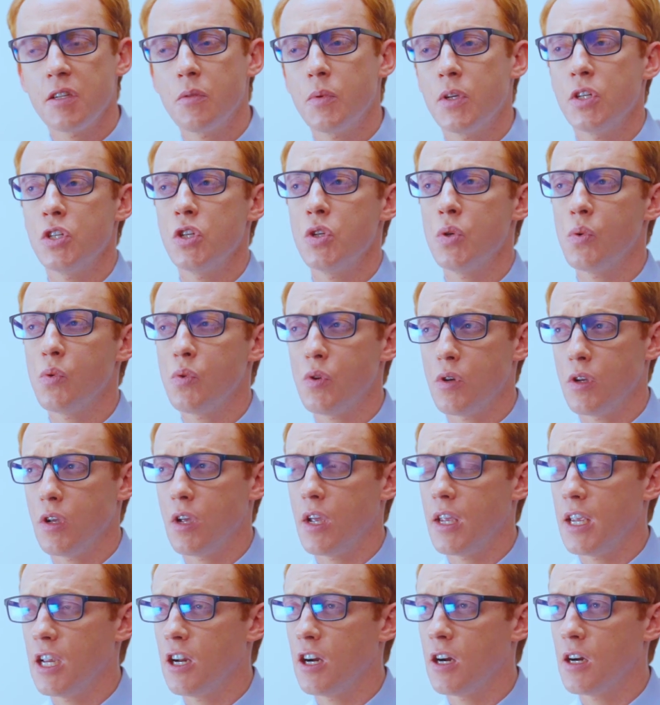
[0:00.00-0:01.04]
we do
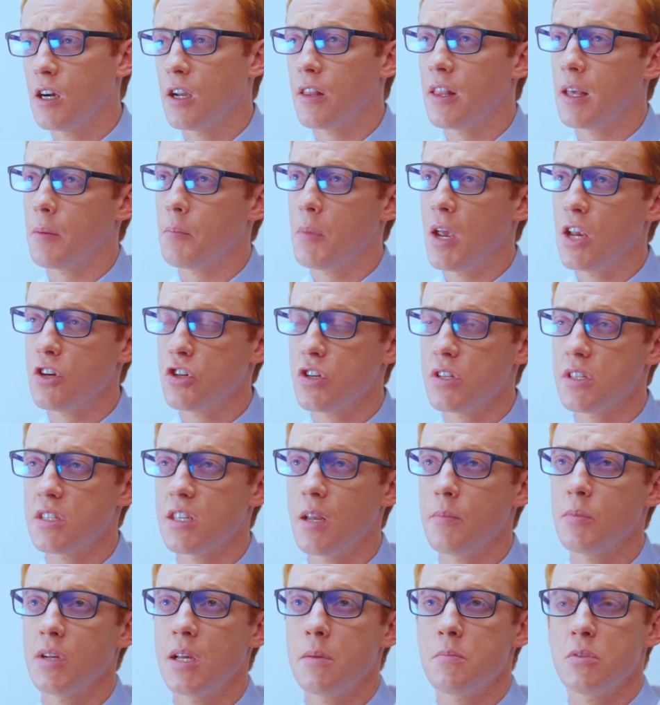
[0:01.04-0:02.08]
hear that patients
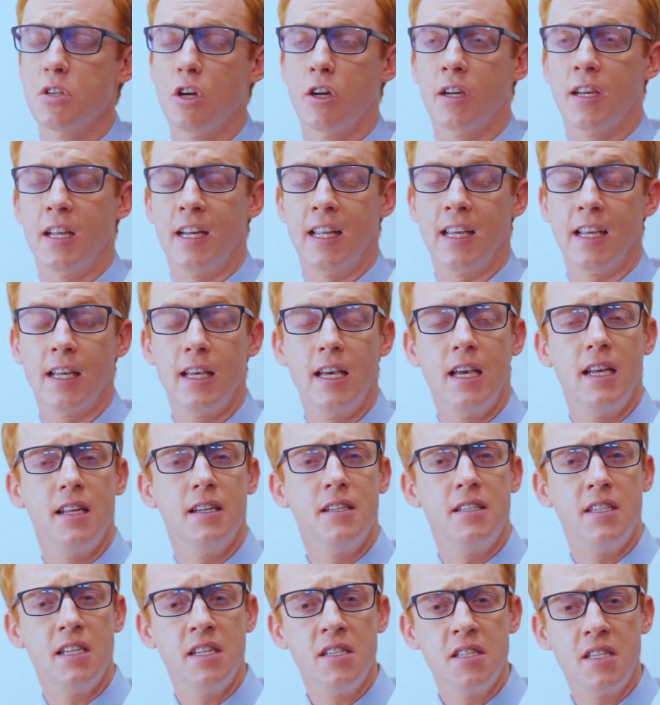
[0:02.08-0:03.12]
sometimes are getting
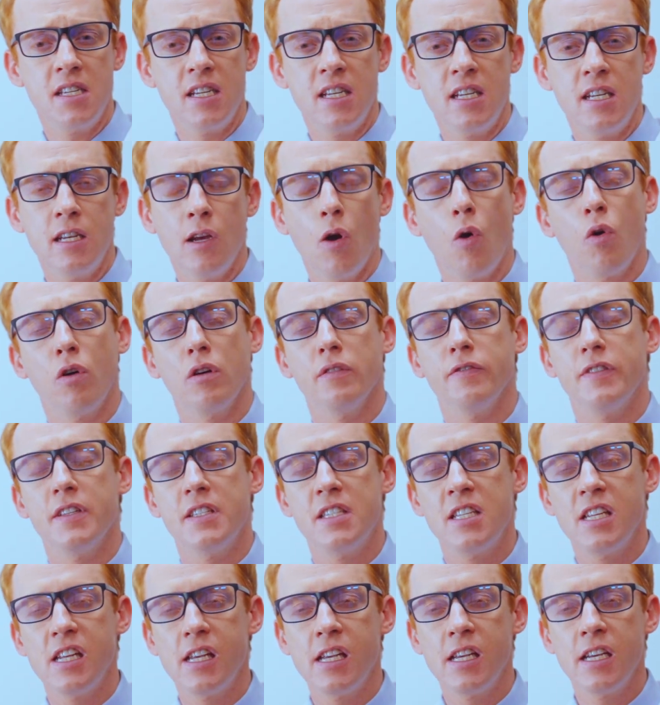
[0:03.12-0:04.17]
dizzy or
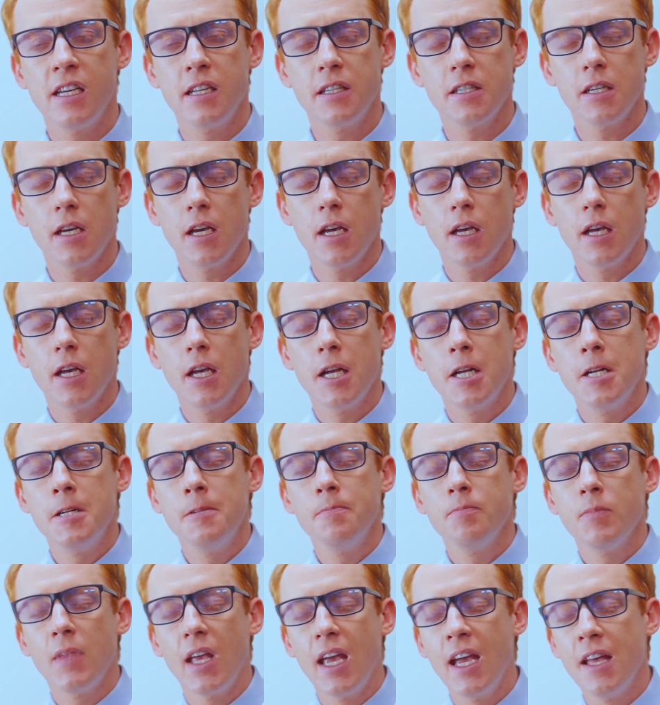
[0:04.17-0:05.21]
fatigued.
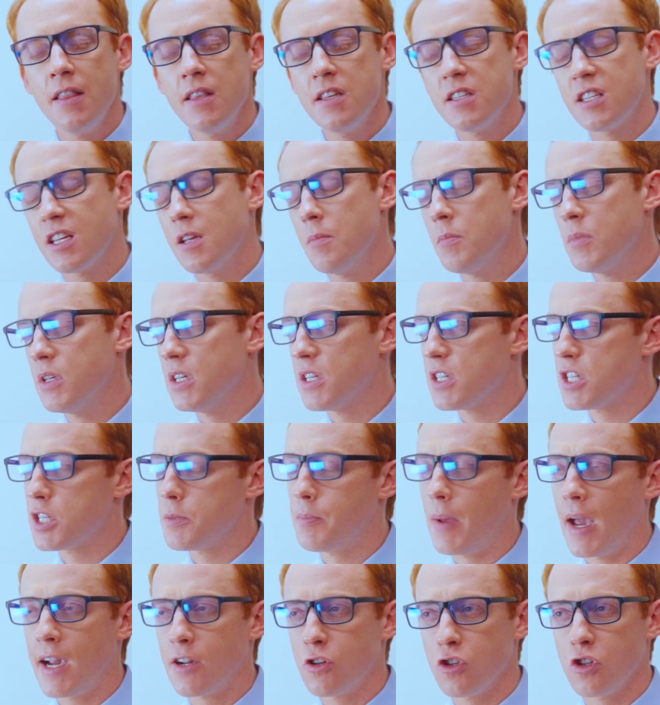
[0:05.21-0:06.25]
And this can be a
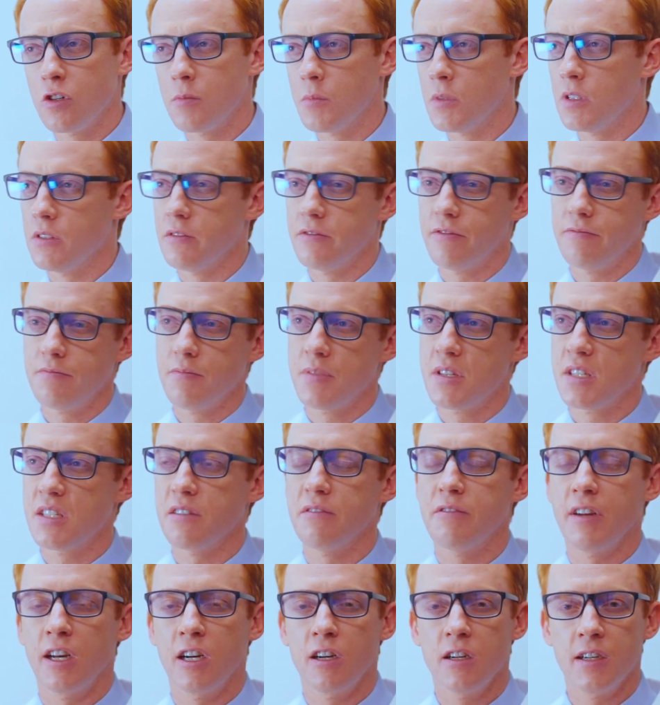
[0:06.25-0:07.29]
spectrum of
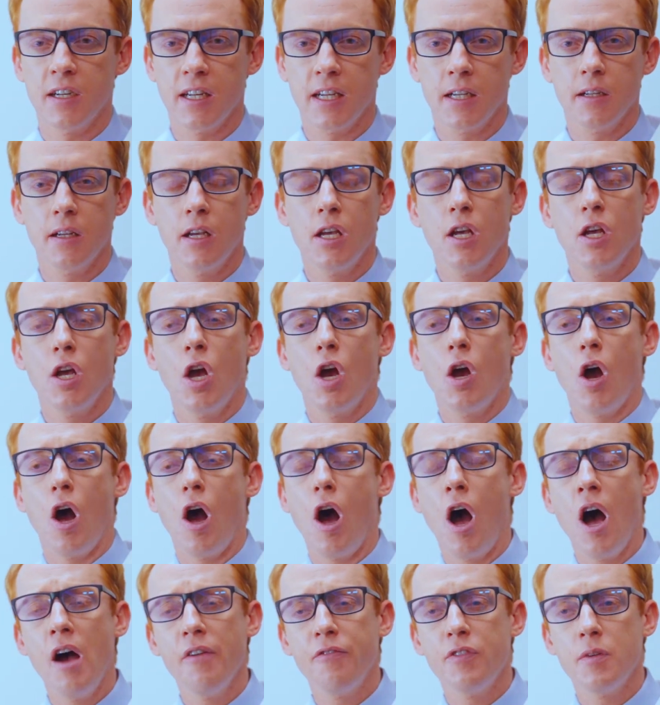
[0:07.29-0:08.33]
severity.
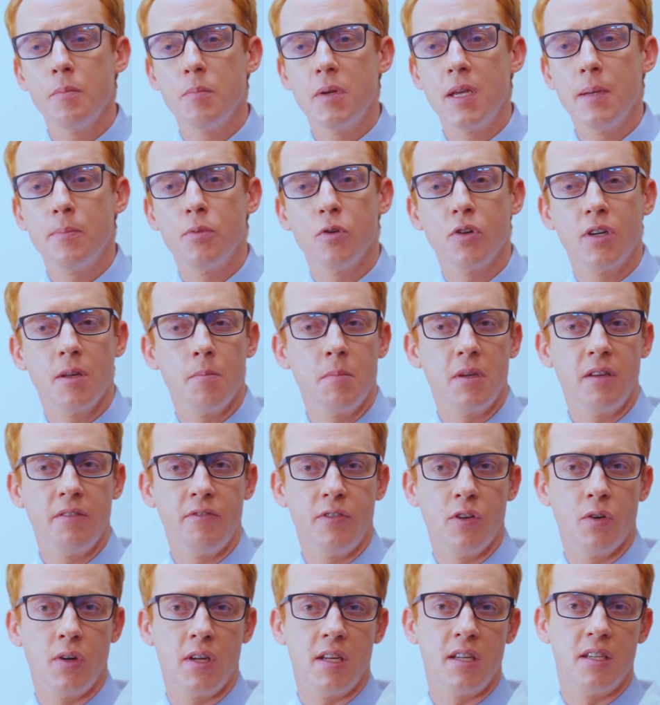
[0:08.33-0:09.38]
Often people can be
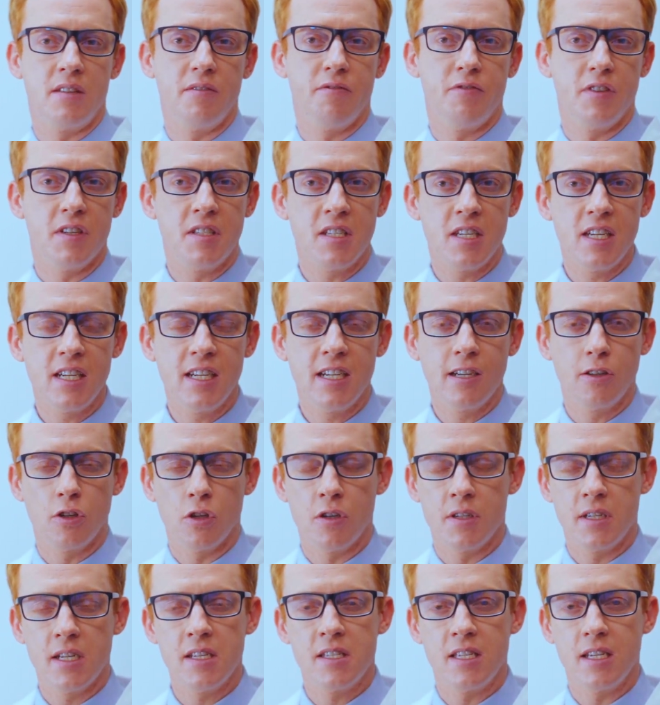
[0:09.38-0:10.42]
feeling fatigued or
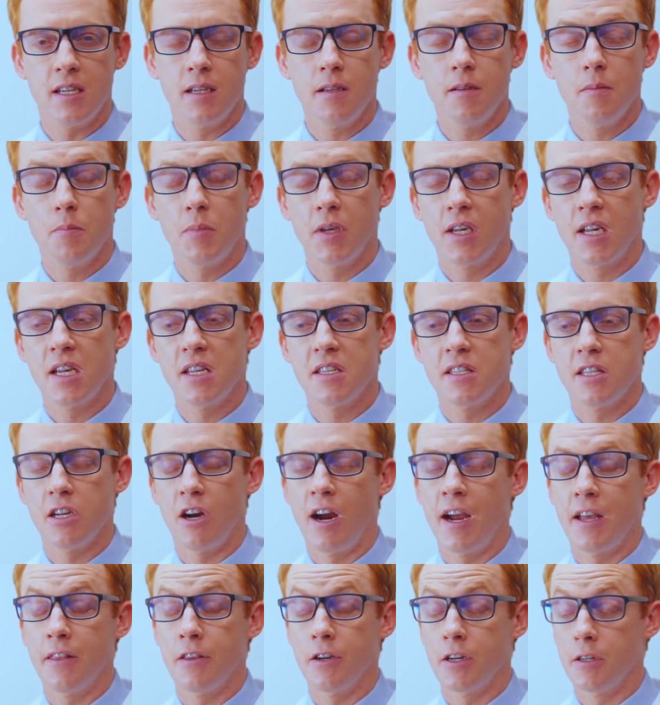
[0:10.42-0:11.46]
dizzy because they're
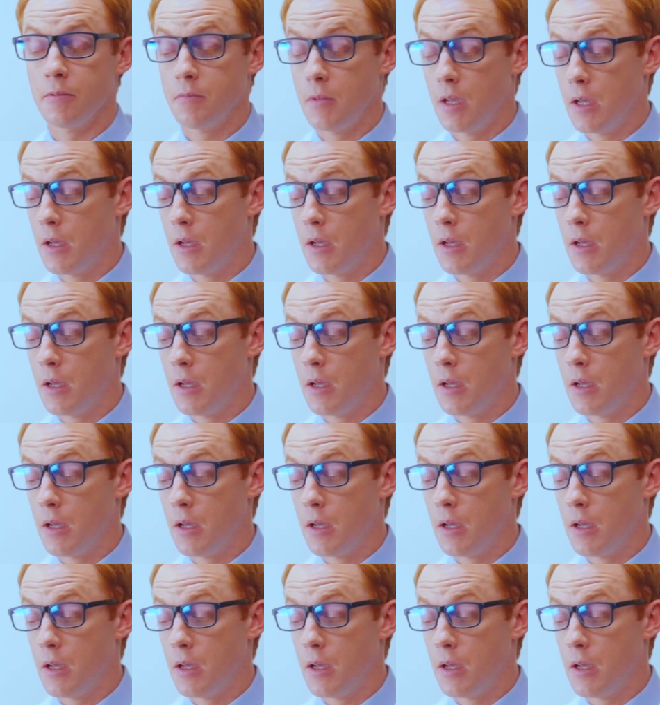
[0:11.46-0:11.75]
either